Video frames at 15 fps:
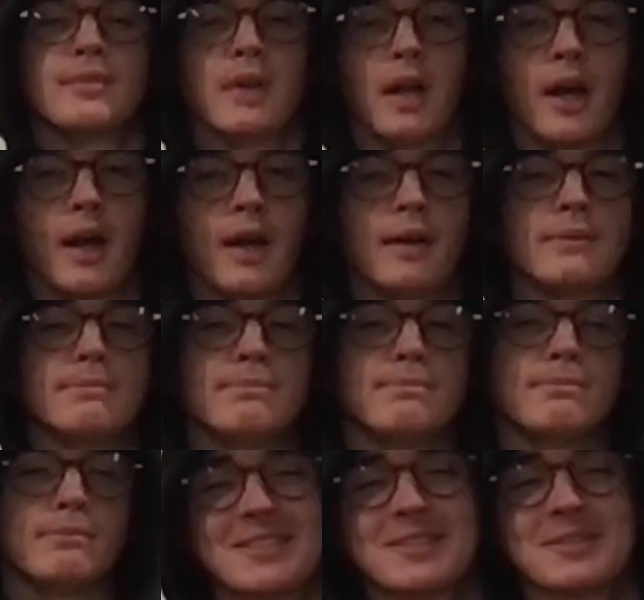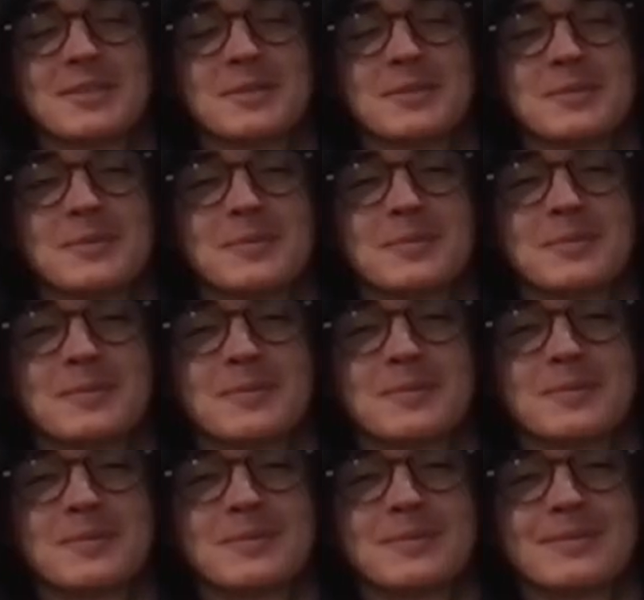
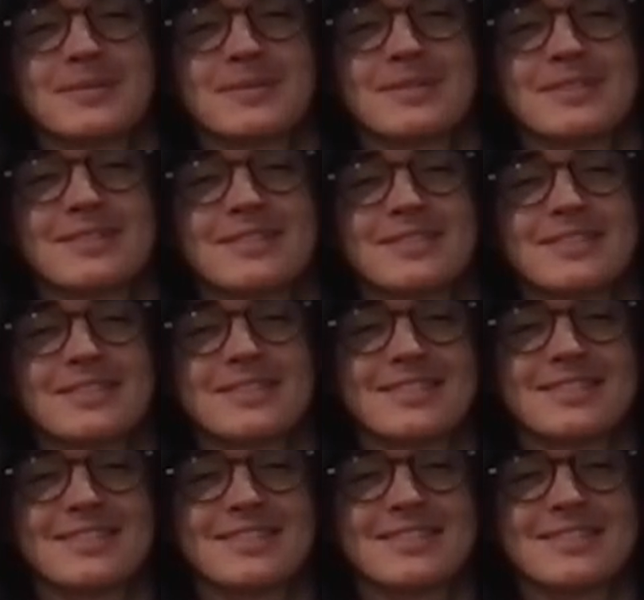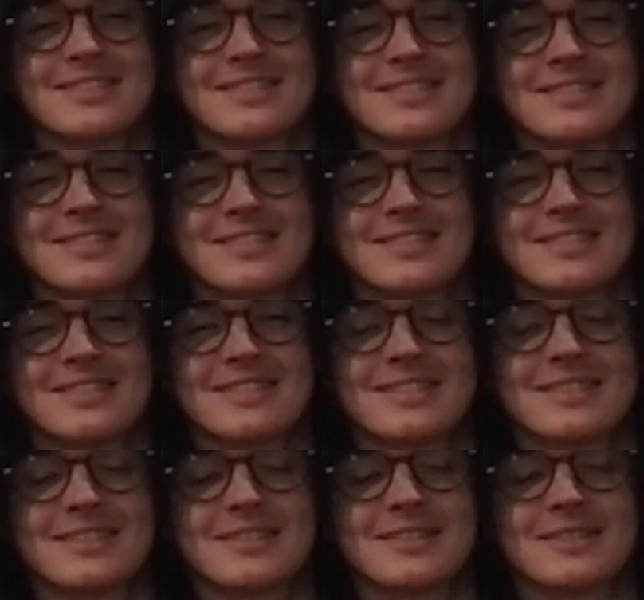
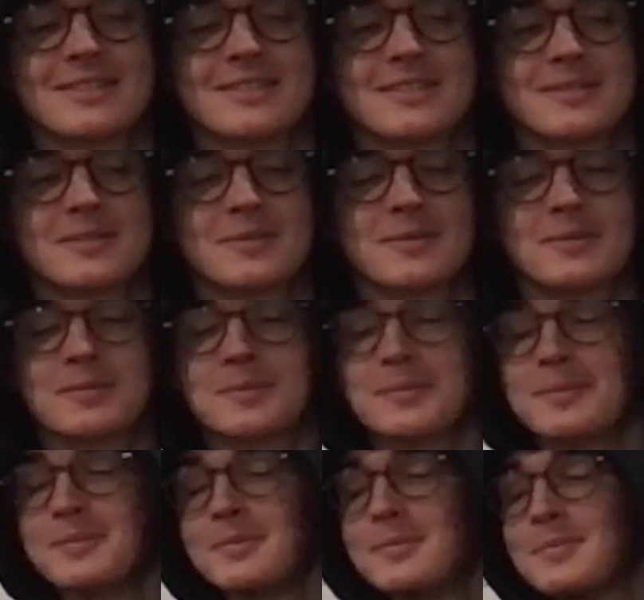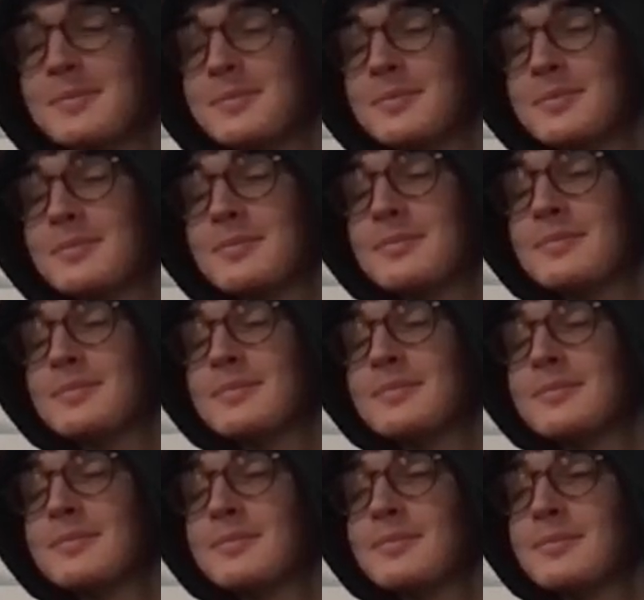
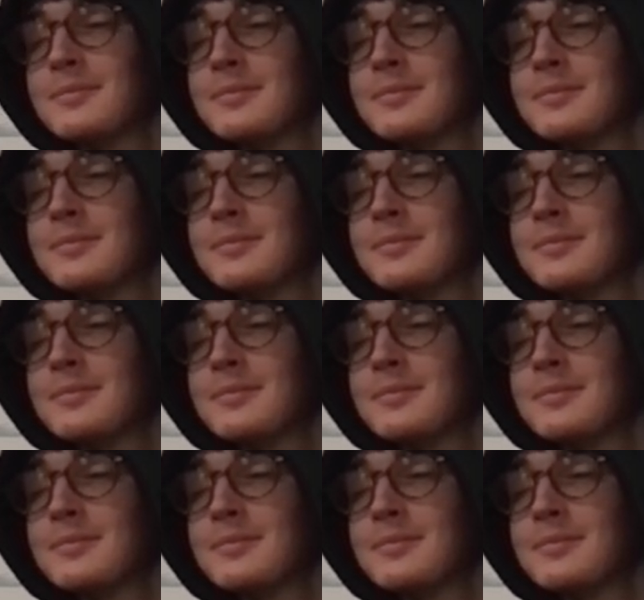(silent)